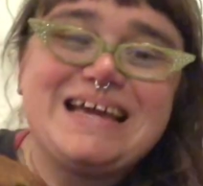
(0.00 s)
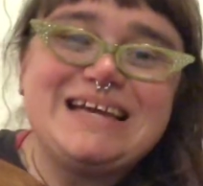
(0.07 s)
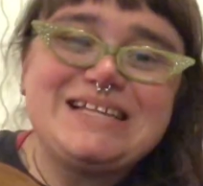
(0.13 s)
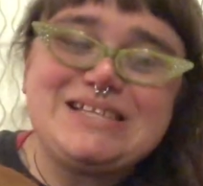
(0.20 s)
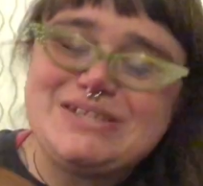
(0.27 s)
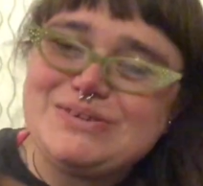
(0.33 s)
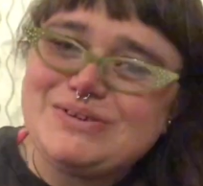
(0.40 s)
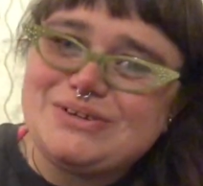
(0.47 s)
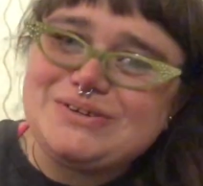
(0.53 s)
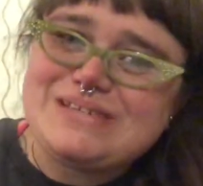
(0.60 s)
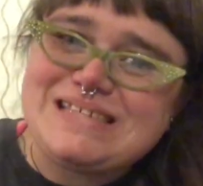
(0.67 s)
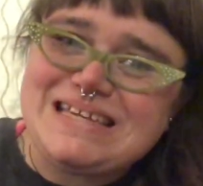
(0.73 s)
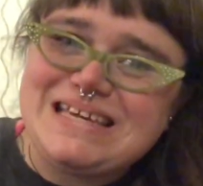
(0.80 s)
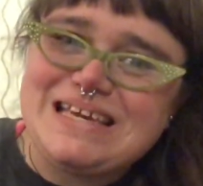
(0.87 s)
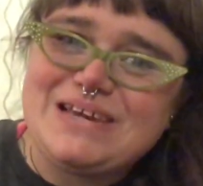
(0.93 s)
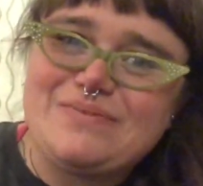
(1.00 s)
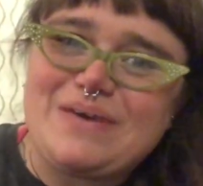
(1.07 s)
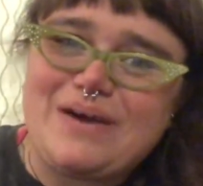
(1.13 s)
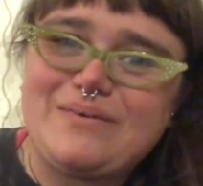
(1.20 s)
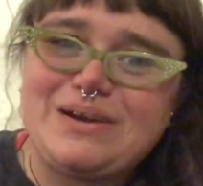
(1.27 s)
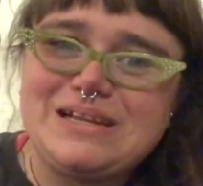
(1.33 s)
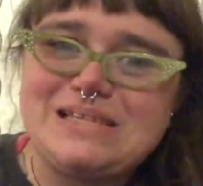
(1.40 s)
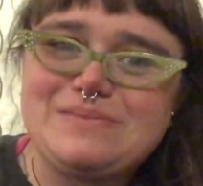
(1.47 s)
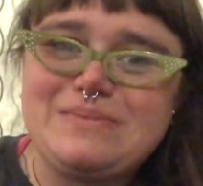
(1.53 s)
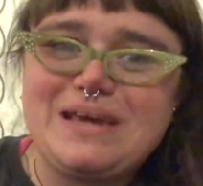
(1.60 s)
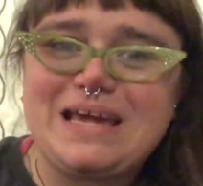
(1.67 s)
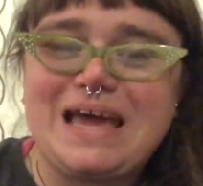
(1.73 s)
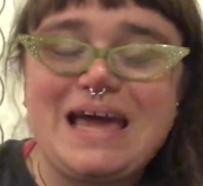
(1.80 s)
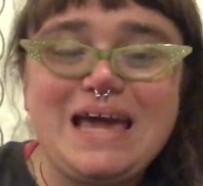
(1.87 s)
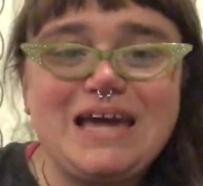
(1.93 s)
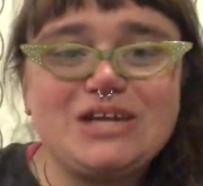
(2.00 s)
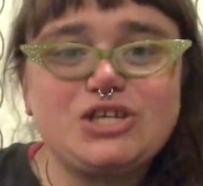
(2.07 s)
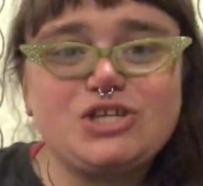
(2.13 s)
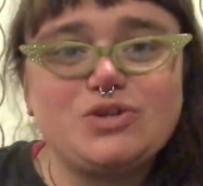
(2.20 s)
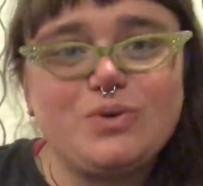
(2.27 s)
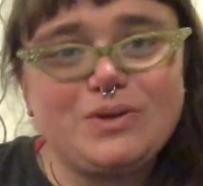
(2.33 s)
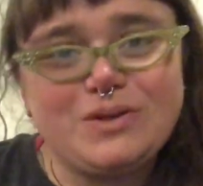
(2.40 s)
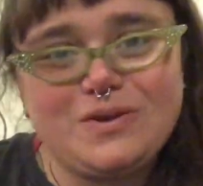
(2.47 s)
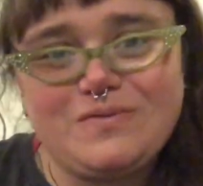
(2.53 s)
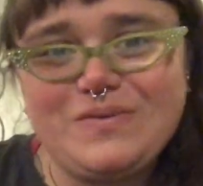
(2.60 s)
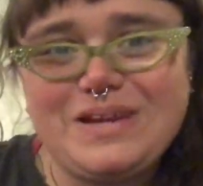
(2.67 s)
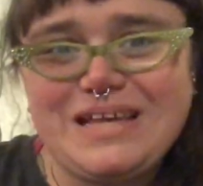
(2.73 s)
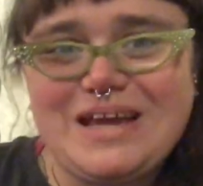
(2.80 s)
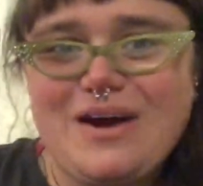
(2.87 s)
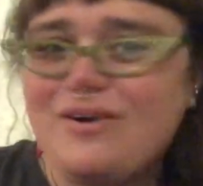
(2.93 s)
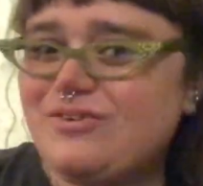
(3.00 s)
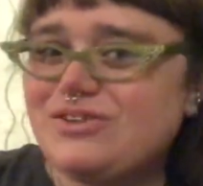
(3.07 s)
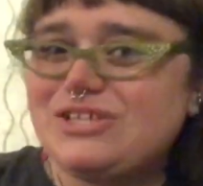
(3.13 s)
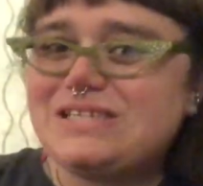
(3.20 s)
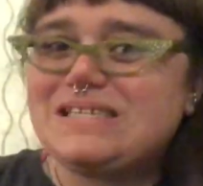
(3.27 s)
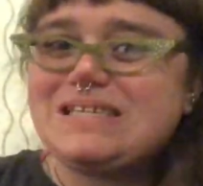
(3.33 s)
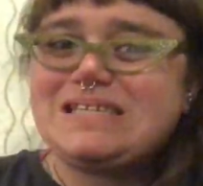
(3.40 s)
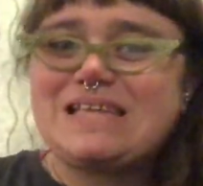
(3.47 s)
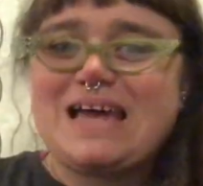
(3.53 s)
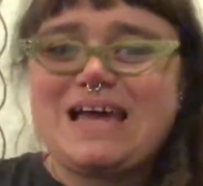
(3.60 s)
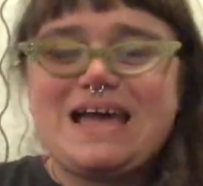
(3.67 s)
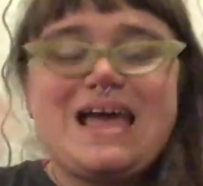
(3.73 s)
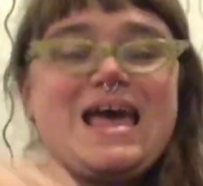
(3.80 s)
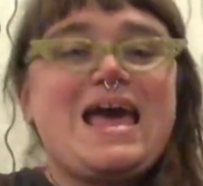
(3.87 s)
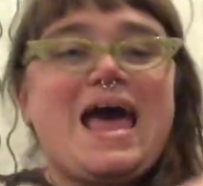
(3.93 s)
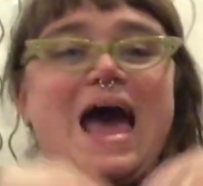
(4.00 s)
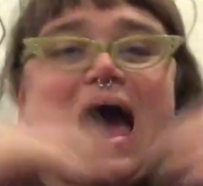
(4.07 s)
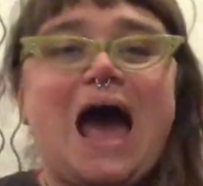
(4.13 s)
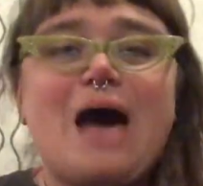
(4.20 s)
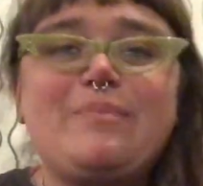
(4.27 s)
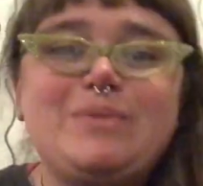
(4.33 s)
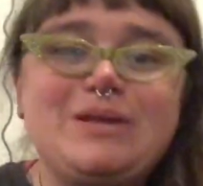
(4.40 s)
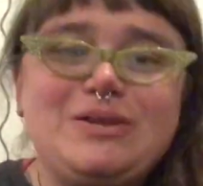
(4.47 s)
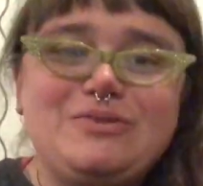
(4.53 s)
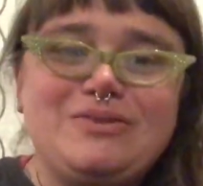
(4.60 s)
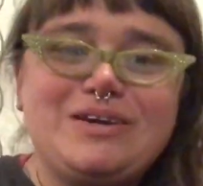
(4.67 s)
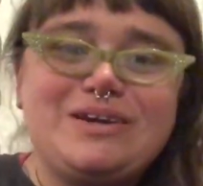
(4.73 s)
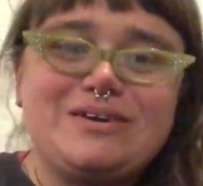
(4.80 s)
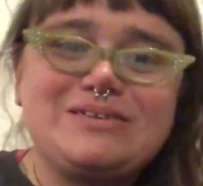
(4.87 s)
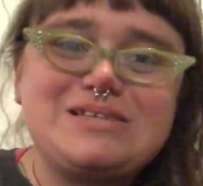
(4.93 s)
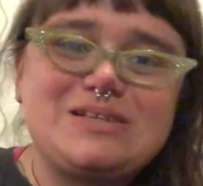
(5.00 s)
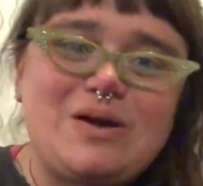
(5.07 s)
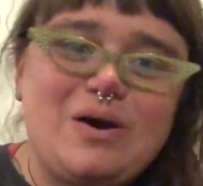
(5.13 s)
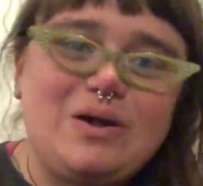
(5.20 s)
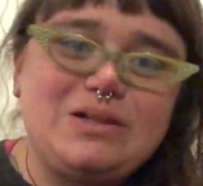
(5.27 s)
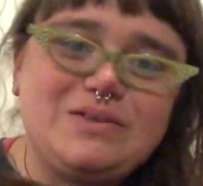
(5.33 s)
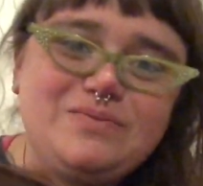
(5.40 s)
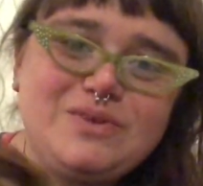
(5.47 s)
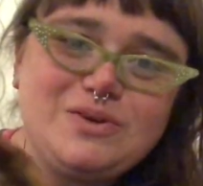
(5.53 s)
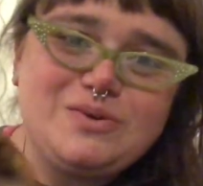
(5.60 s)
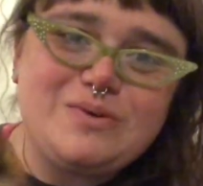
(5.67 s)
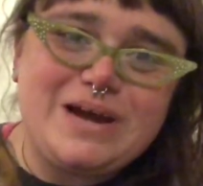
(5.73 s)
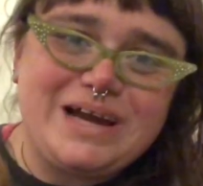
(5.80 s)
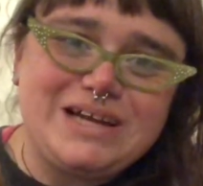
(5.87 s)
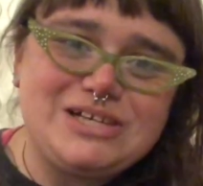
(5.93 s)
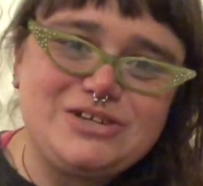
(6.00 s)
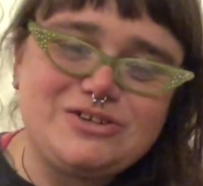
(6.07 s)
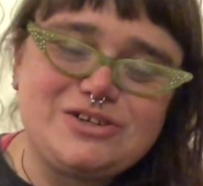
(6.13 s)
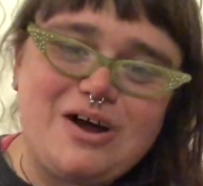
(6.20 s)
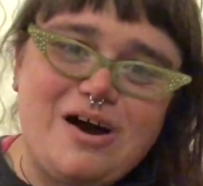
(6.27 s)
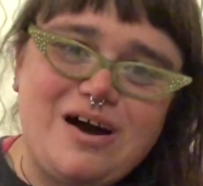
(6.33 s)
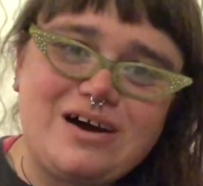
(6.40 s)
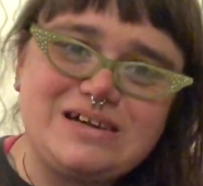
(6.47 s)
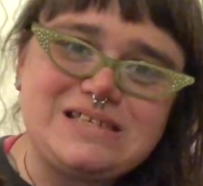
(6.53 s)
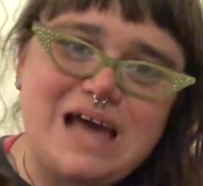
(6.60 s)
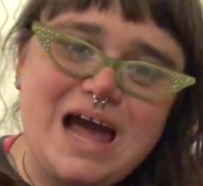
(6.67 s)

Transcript: It's New Year's Eve. I wanted to make a short little video just to say Happy New Year's to all of you and your dogs.